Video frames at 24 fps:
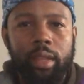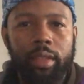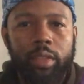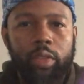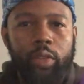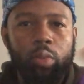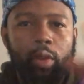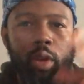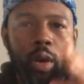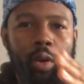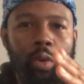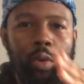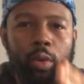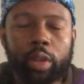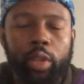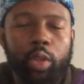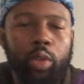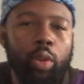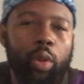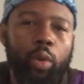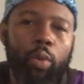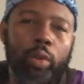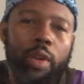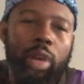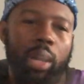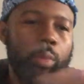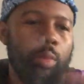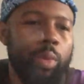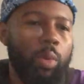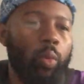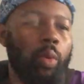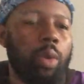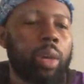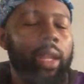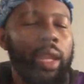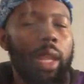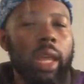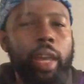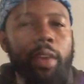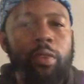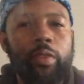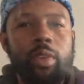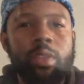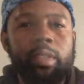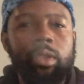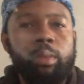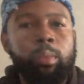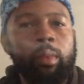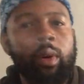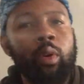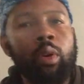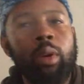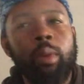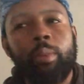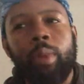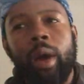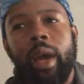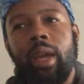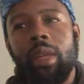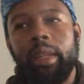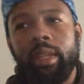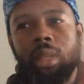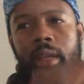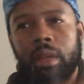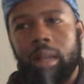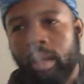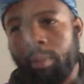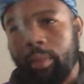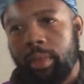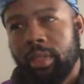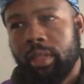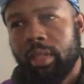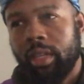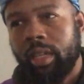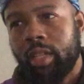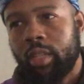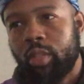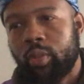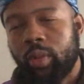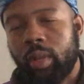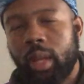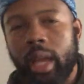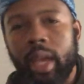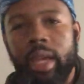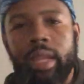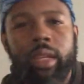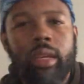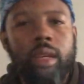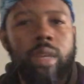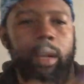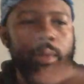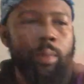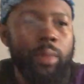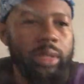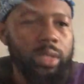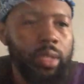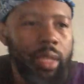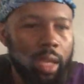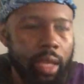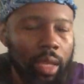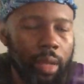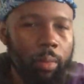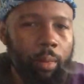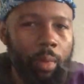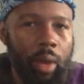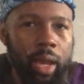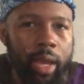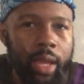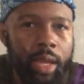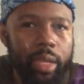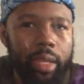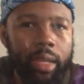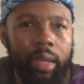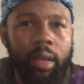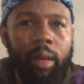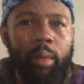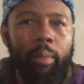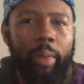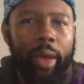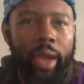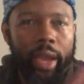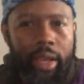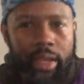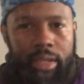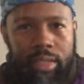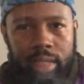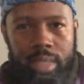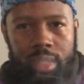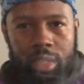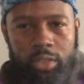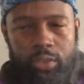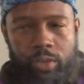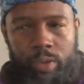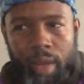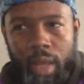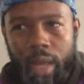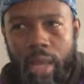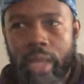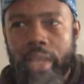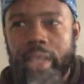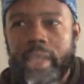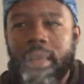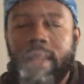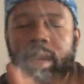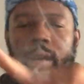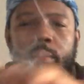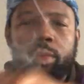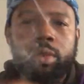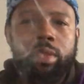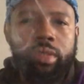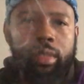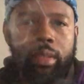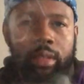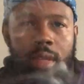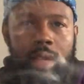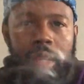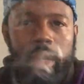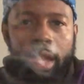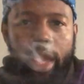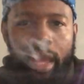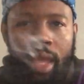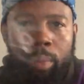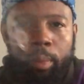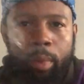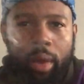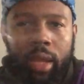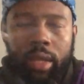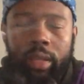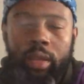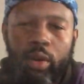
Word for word: You don't you don't come in one life as a Moabite, then come as an Israelite, then come as an Edomite, then come back as an Israelite, then come as a Hamite.